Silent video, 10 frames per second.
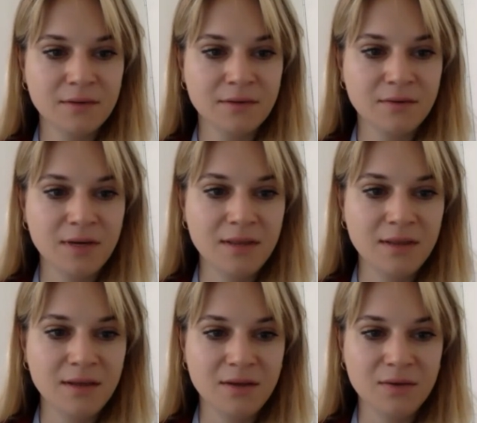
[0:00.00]
Great,
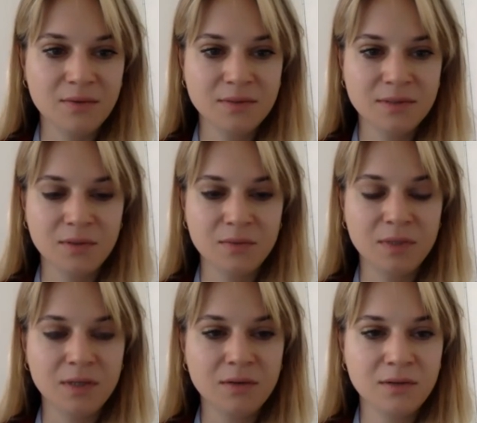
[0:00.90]
thank you. So we
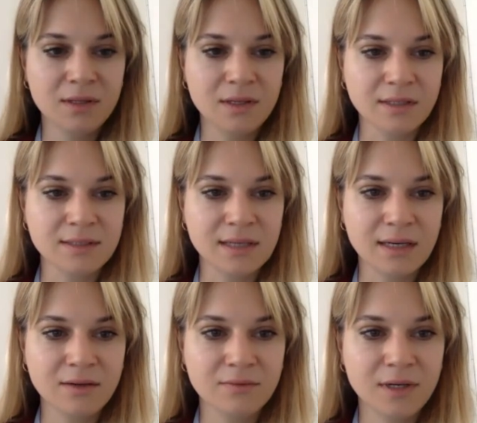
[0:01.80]
could go to the next
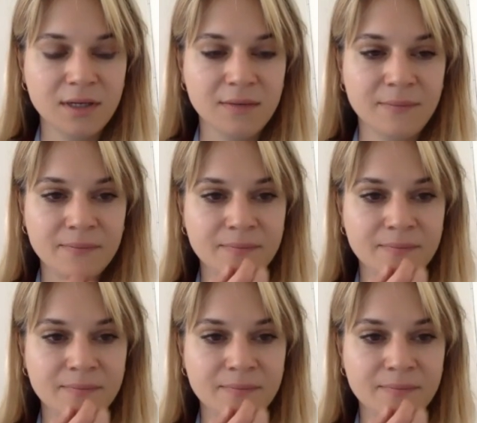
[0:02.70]
slide already.